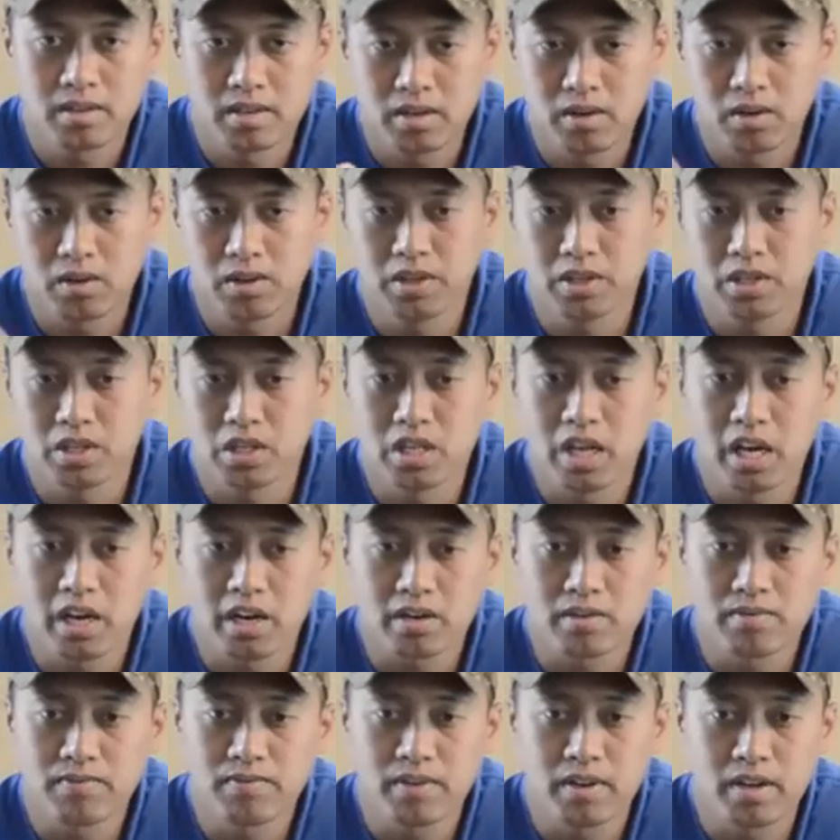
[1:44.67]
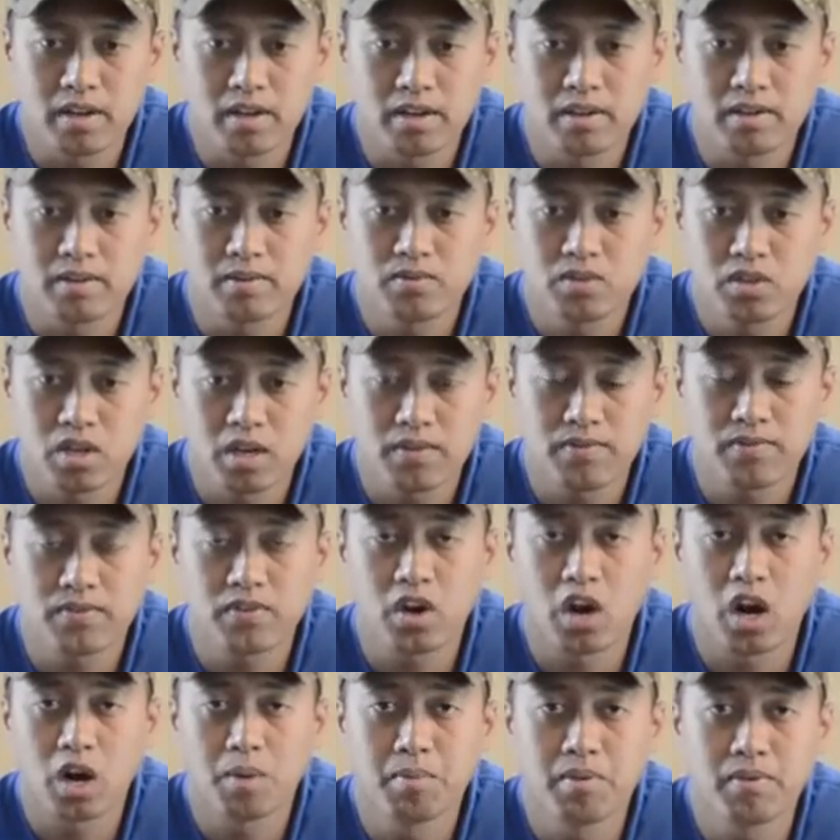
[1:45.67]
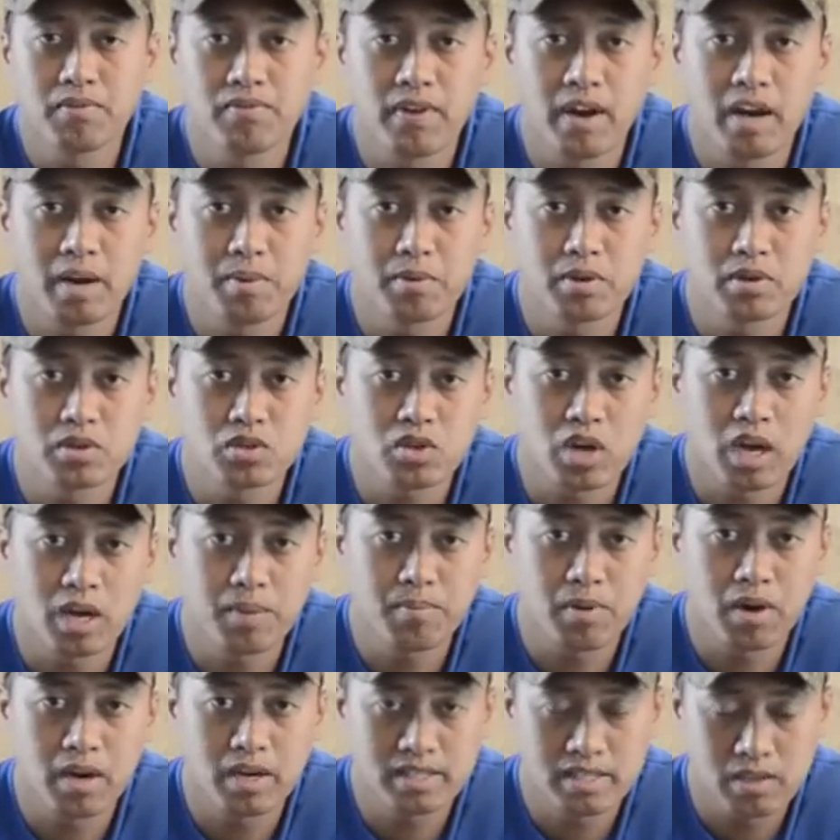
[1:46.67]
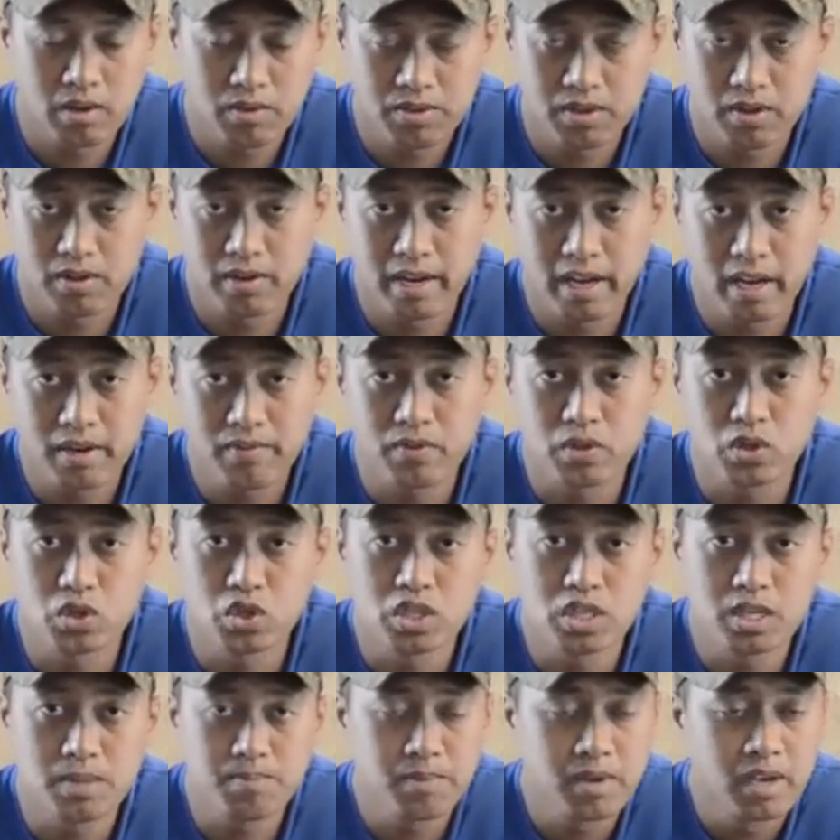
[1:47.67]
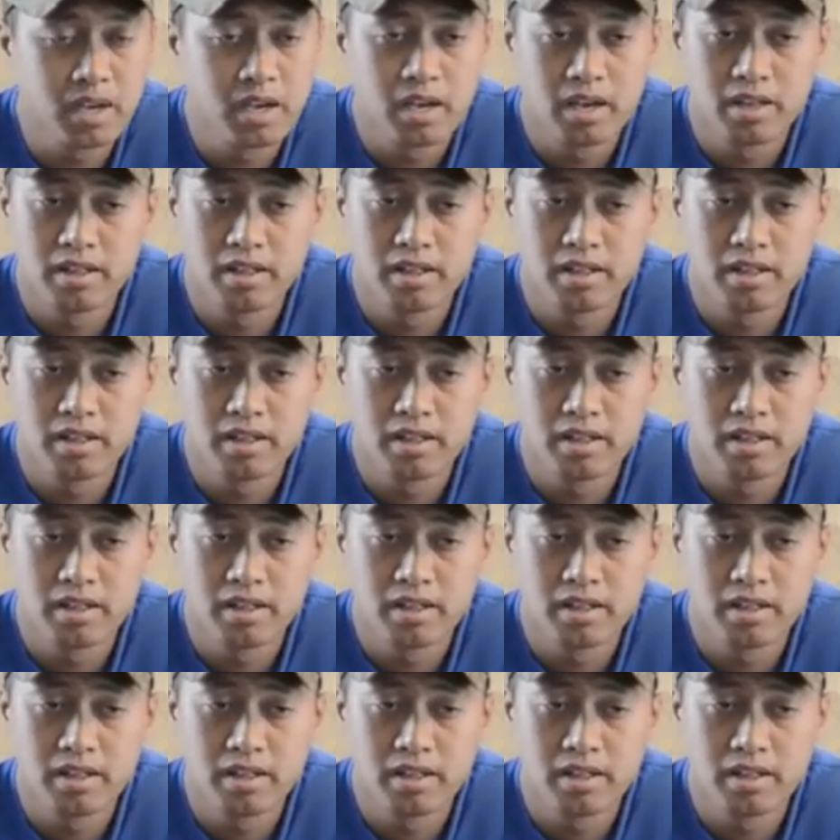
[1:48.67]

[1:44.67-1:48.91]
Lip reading: There's a lot of tough carbon fiber tripods out there now for cheap.